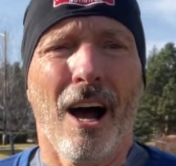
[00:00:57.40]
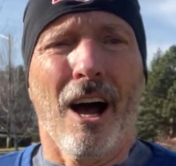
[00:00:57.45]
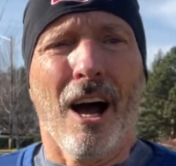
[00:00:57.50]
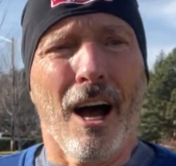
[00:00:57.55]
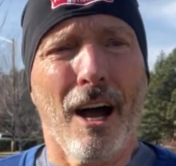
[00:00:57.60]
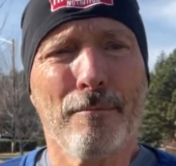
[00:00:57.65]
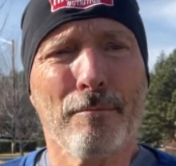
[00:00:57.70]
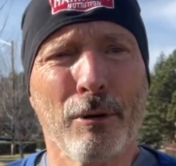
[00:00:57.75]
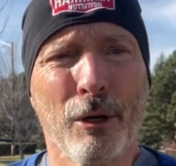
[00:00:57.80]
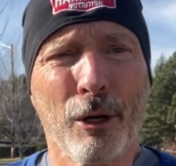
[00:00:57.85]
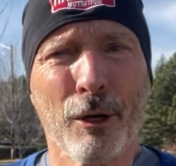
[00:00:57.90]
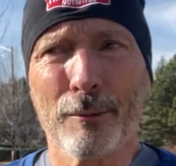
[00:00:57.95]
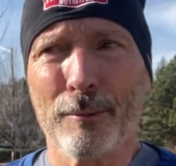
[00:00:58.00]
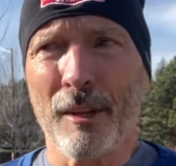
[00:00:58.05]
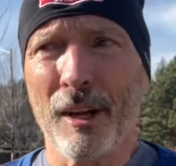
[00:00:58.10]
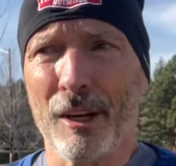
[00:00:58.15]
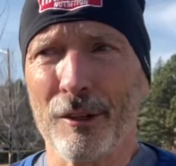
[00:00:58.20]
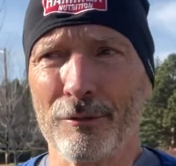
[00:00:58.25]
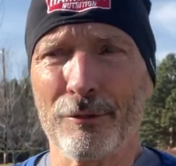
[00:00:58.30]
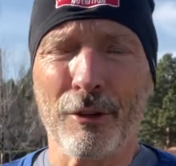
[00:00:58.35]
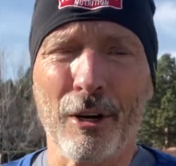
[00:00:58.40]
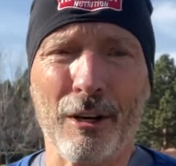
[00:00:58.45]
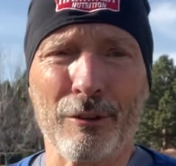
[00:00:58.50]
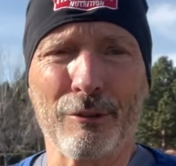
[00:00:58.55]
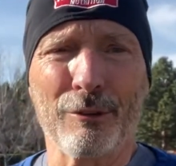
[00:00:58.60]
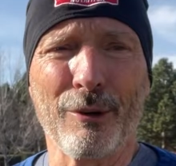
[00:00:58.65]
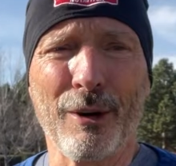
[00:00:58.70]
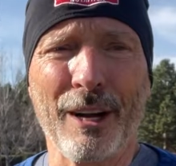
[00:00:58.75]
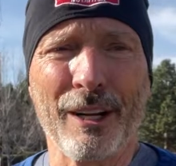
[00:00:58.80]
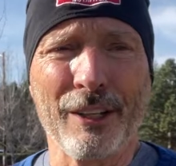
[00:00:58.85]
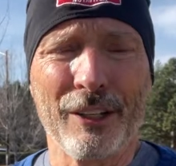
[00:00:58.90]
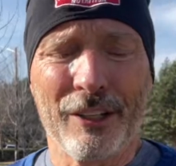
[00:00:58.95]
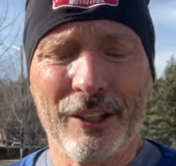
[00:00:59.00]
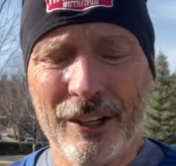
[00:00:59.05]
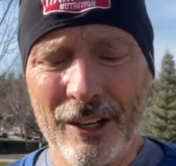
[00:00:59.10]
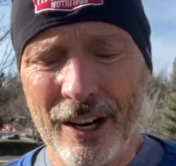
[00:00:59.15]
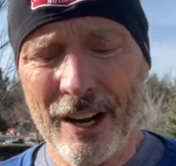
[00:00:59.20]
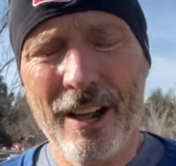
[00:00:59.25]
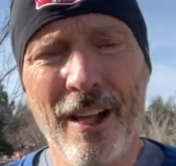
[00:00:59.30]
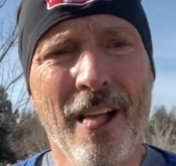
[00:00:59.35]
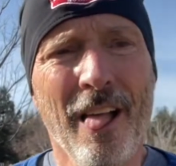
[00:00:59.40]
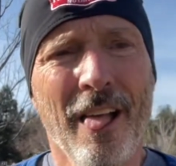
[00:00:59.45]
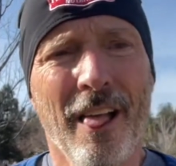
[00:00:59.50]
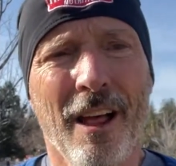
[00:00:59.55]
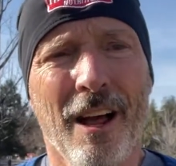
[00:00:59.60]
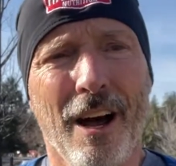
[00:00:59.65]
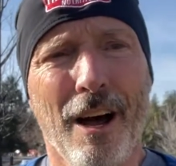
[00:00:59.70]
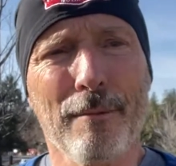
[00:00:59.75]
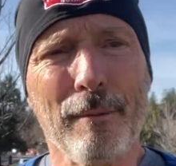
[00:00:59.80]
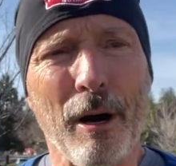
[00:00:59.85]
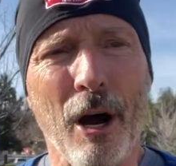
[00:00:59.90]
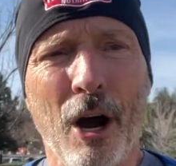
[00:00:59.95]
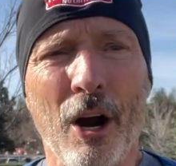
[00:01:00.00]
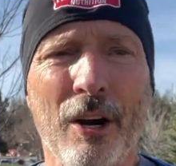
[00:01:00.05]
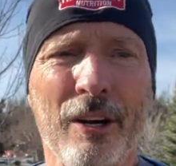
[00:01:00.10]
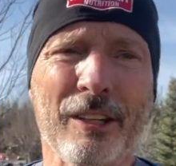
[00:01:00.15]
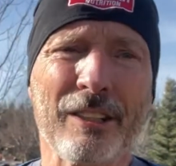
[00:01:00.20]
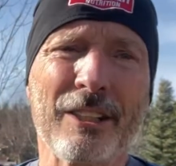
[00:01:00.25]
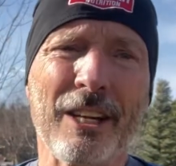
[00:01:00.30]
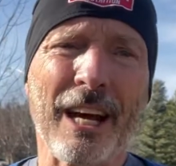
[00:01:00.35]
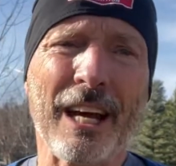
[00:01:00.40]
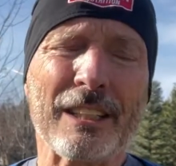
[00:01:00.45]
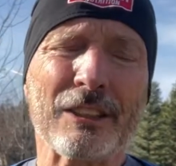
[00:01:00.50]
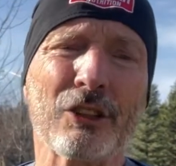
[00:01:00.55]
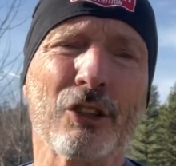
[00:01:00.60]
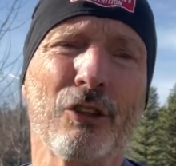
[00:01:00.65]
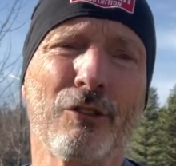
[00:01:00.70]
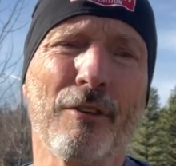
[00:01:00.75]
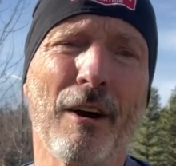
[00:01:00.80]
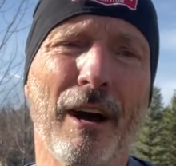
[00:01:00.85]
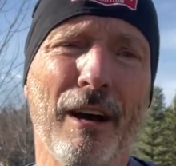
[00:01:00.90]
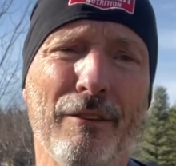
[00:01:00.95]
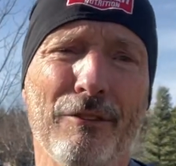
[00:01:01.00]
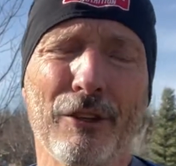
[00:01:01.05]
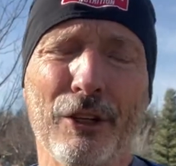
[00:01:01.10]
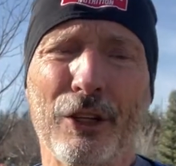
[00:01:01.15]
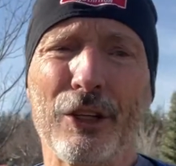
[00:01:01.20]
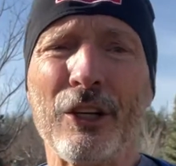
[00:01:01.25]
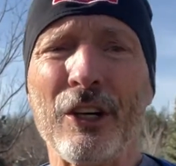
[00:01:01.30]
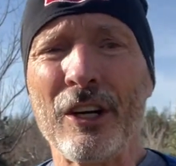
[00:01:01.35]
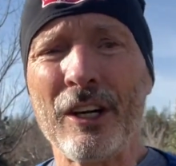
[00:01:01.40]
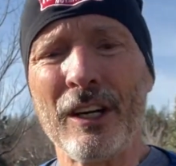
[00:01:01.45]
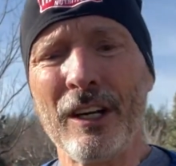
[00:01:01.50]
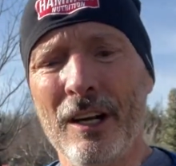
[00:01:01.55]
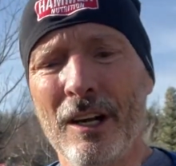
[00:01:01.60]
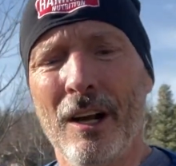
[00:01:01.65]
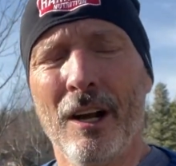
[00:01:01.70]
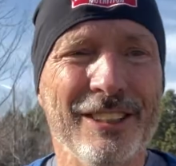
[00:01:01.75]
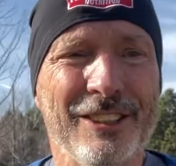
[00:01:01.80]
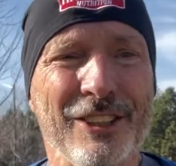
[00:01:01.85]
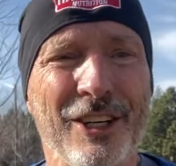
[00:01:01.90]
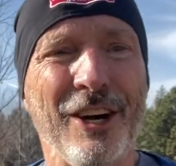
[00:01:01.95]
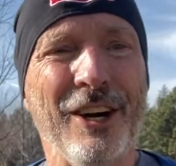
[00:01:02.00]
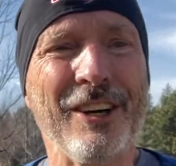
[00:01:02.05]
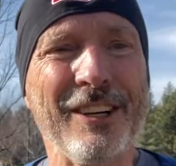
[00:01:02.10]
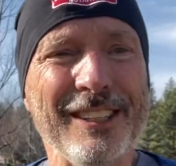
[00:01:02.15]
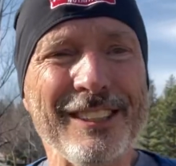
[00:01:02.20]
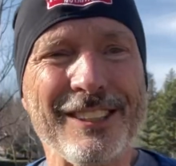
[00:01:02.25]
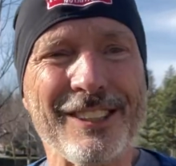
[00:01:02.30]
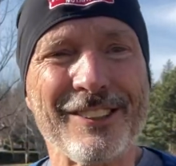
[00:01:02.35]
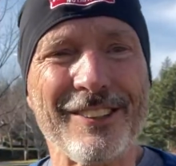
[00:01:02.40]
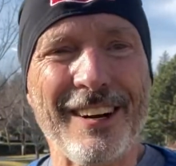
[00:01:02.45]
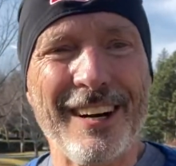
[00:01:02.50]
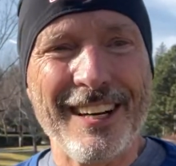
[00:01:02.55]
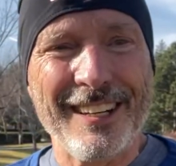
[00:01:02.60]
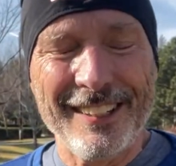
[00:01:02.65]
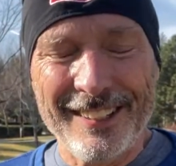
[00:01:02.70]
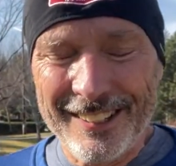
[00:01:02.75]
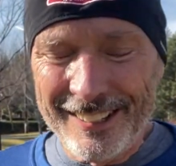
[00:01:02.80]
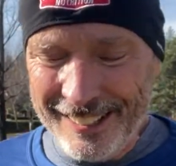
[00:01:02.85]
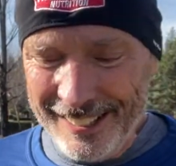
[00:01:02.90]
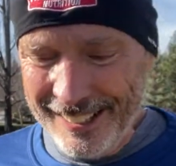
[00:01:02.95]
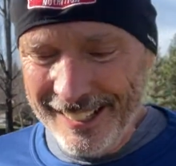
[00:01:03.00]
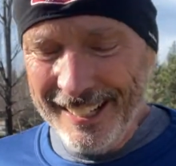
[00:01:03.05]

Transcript: I'm Herb the Forever Runner. I'm a heart attack survivor, endurance runner,